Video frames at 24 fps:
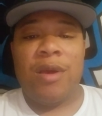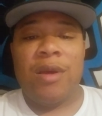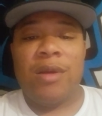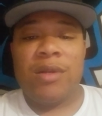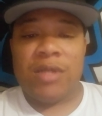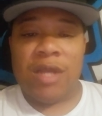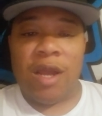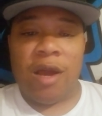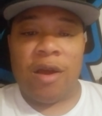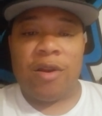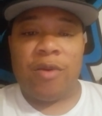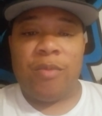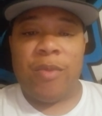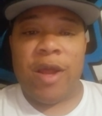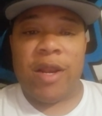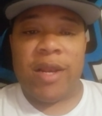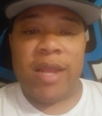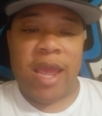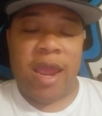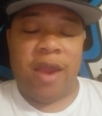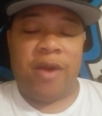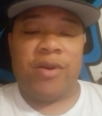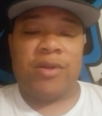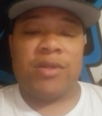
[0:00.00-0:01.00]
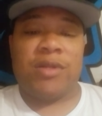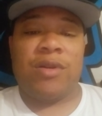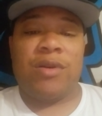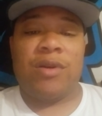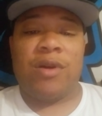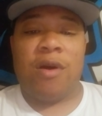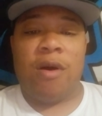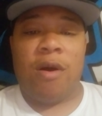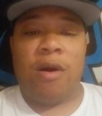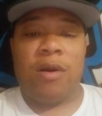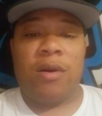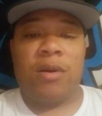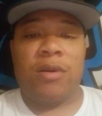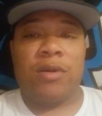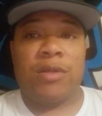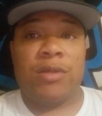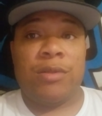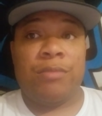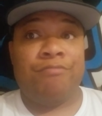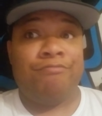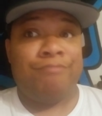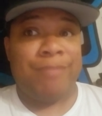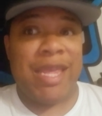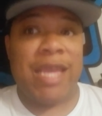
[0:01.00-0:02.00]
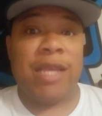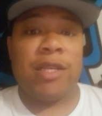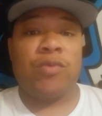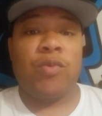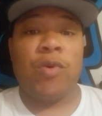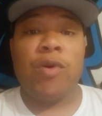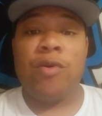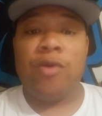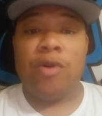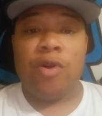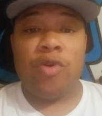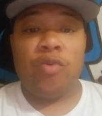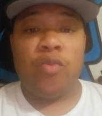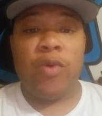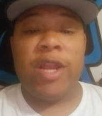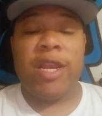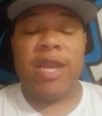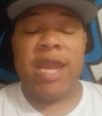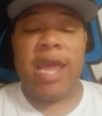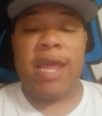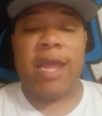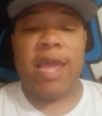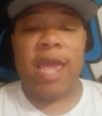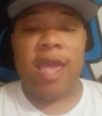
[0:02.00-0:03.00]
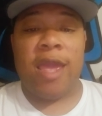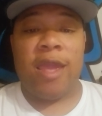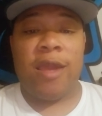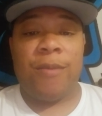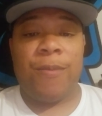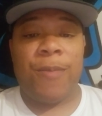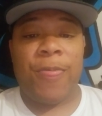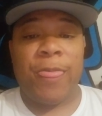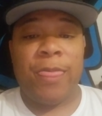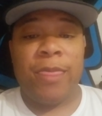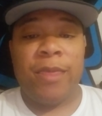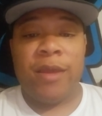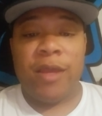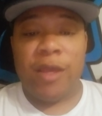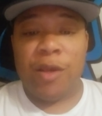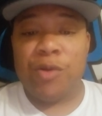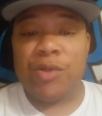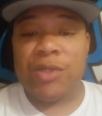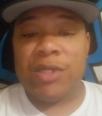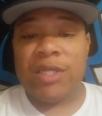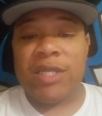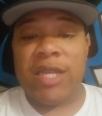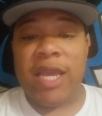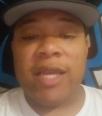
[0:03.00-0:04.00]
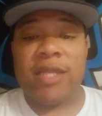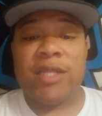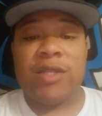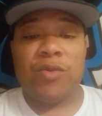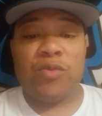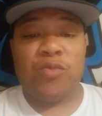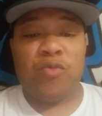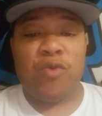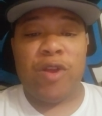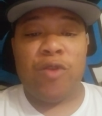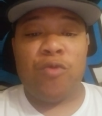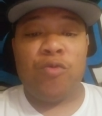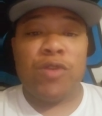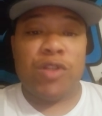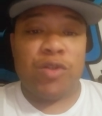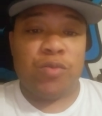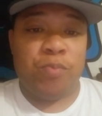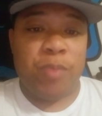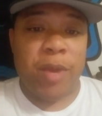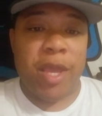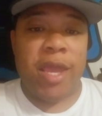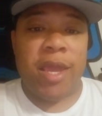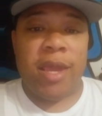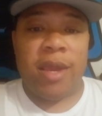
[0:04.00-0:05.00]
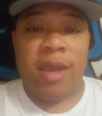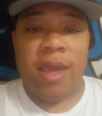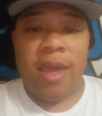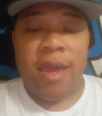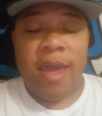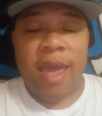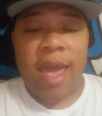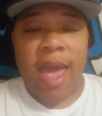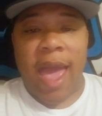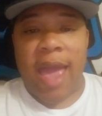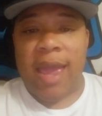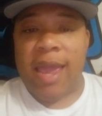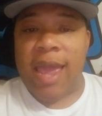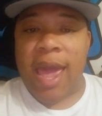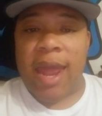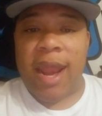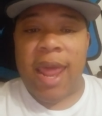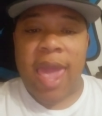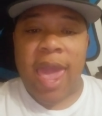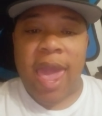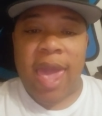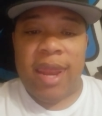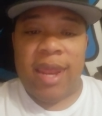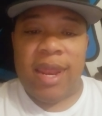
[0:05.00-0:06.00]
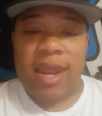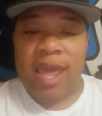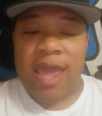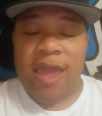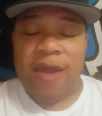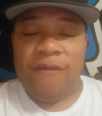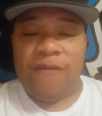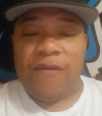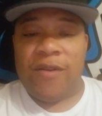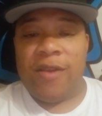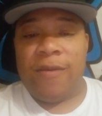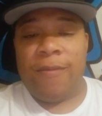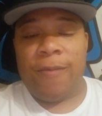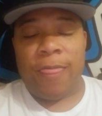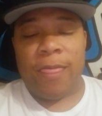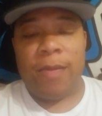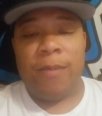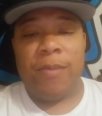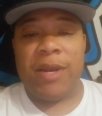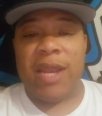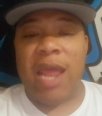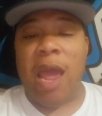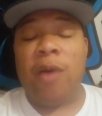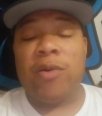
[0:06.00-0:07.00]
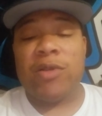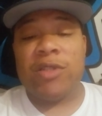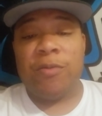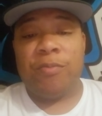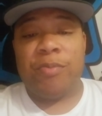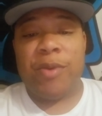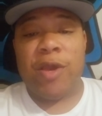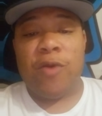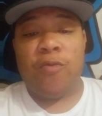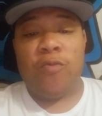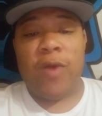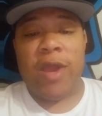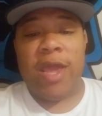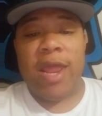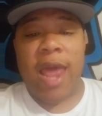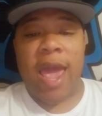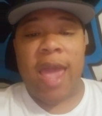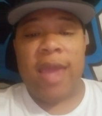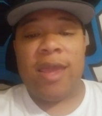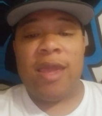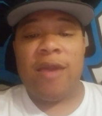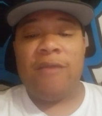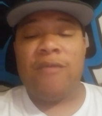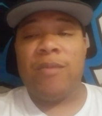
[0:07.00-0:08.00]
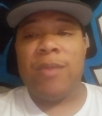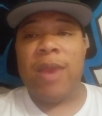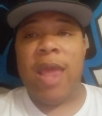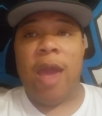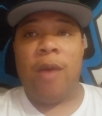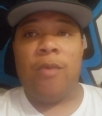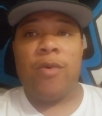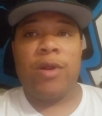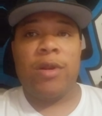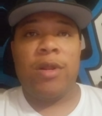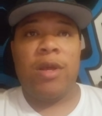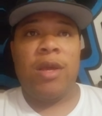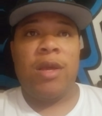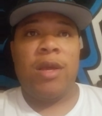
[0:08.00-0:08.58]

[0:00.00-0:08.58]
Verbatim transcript: Talking about the Arizona Cardinals. Yes, we were going to win that game. Houston Texans win was big. I kind of had it iffy, but that was a big win. I give them that one.